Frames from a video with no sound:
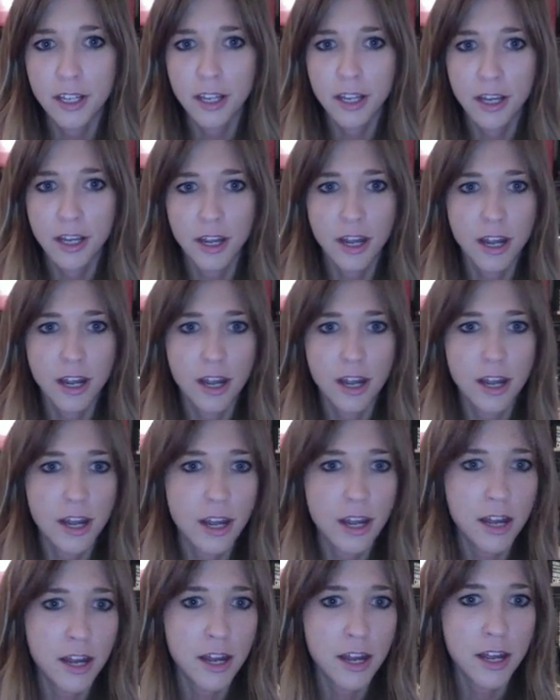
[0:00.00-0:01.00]

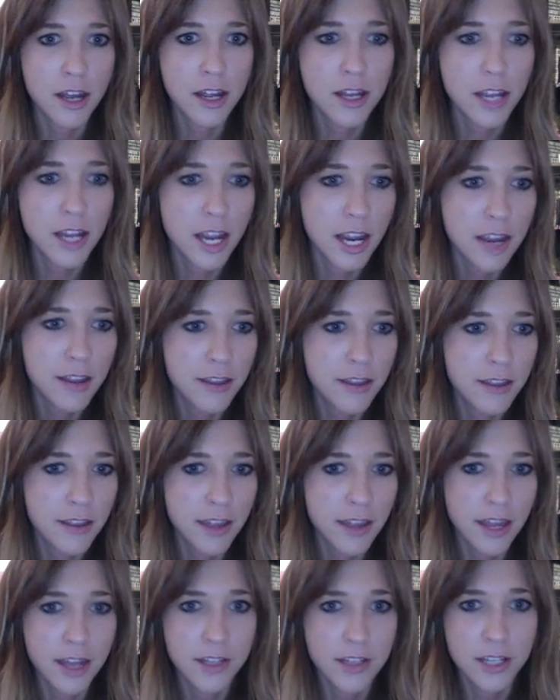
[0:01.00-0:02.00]

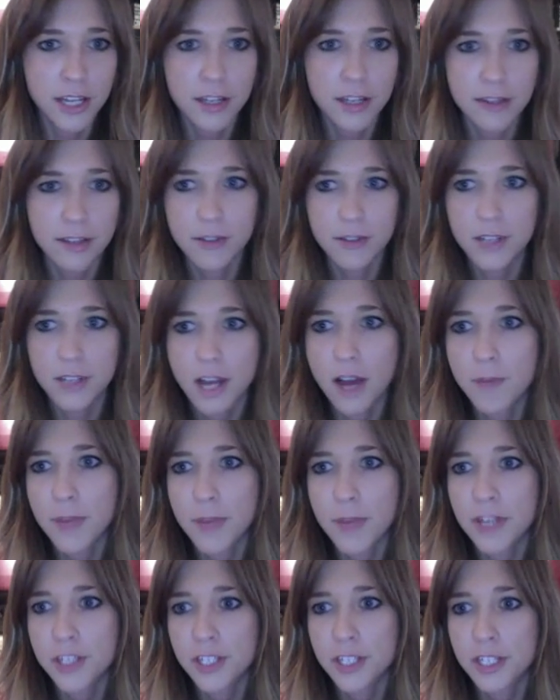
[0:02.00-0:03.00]
and top
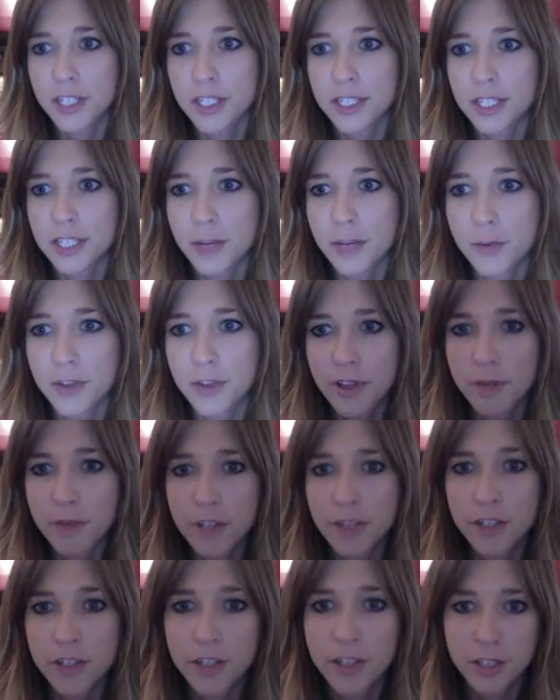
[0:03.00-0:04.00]
mention is someone that
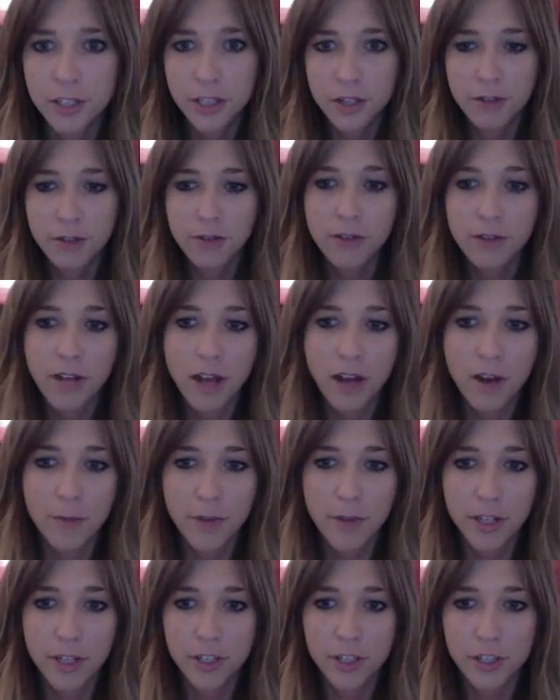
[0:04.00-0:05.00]
mentions you and how
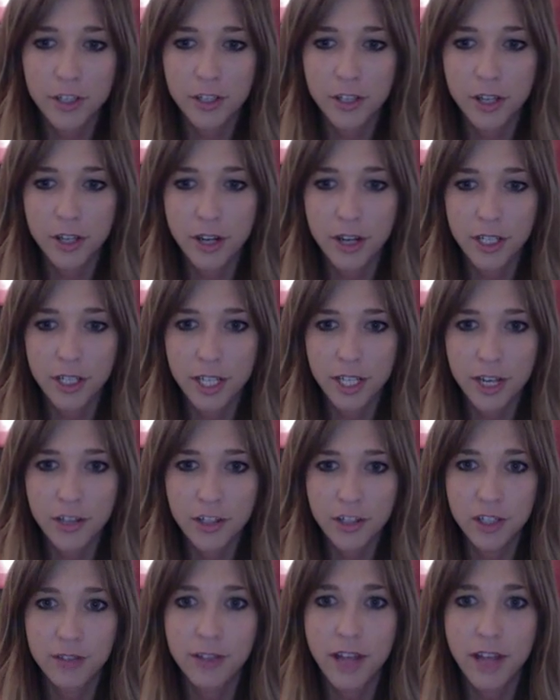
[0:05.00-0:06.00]
much
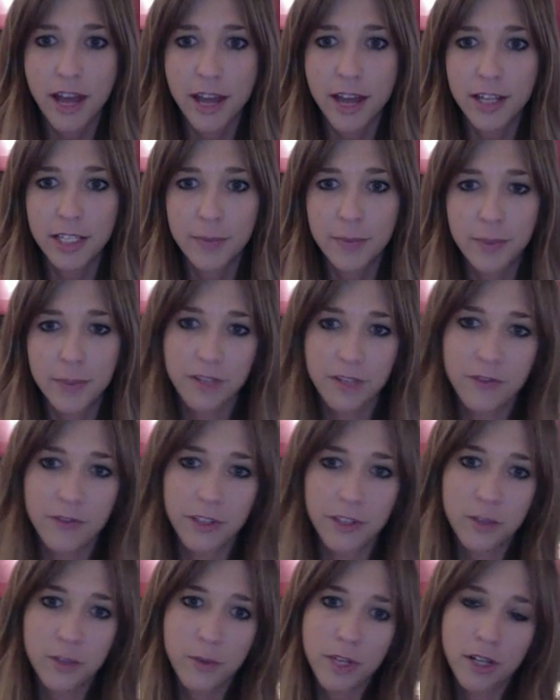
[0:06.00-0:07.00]
attention that
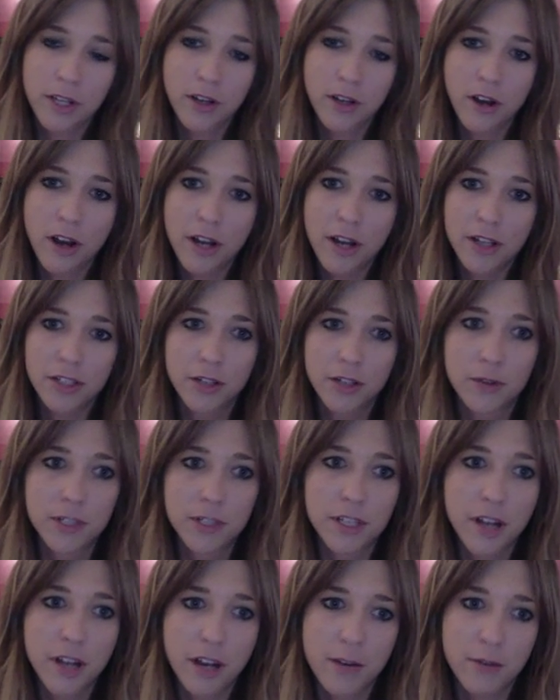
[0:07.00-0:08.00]
specific tweet got. So
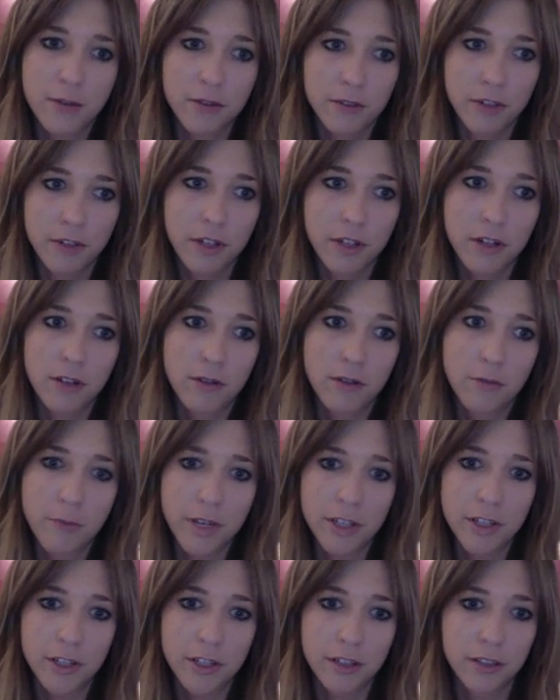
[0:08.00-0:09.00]
it's not you
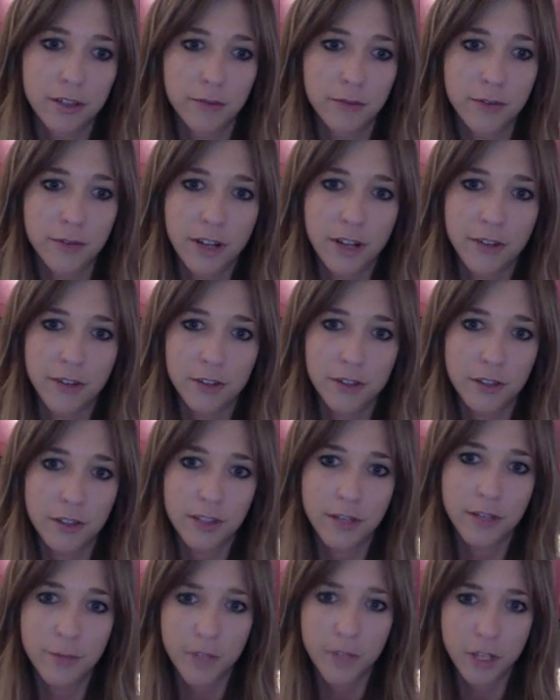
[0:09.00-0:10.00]
mentioning someone else
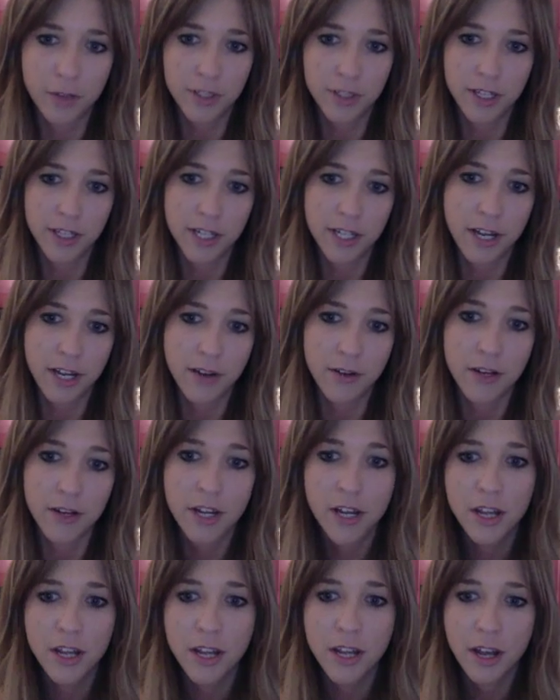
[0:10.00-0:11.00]
or something you sent out.
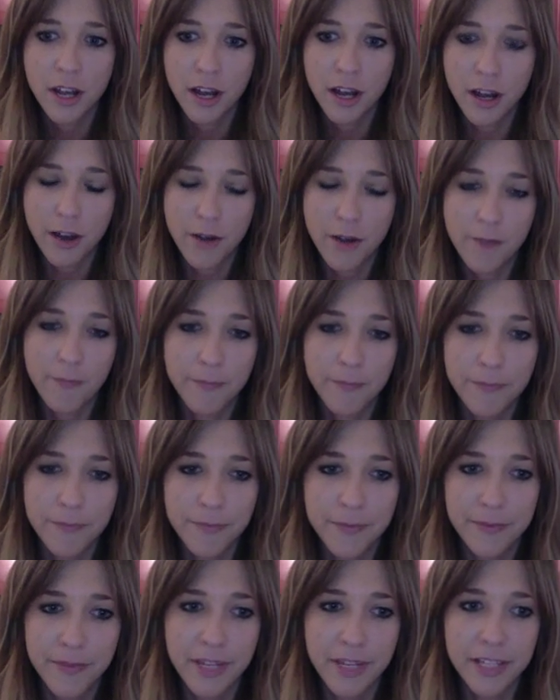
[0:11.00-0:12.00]

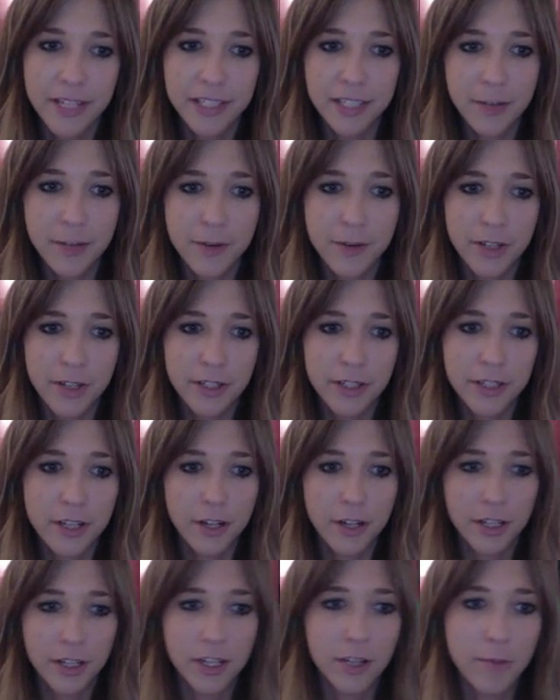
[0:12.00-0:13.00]
It's someone else
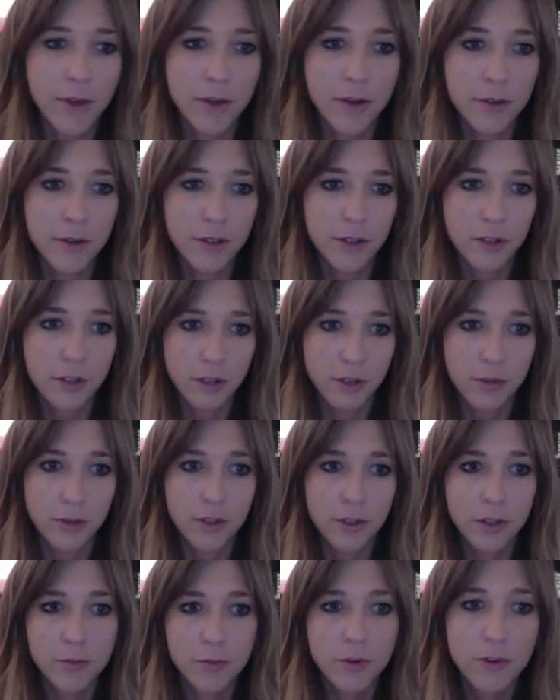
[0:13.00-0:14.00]
talking about you
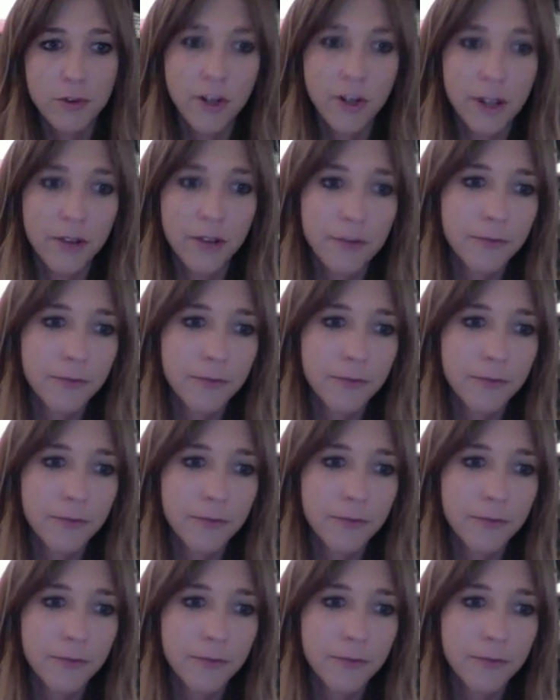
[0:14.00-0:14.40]
and your profile.